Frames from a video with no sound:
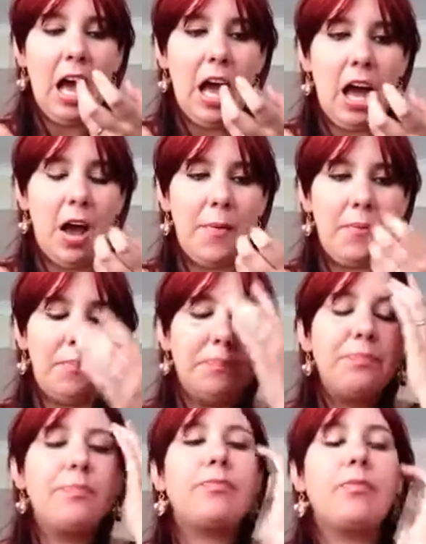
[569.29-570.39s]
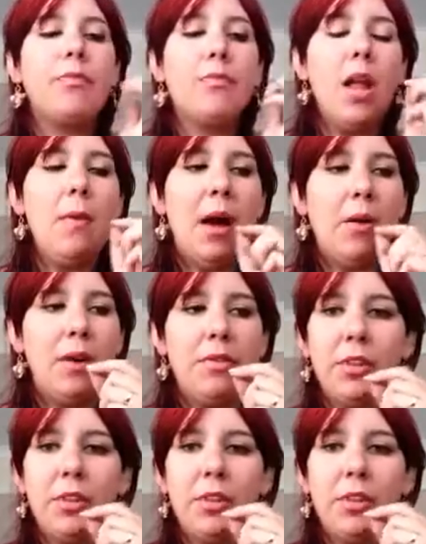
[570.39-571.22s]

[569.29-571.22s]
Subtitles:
However,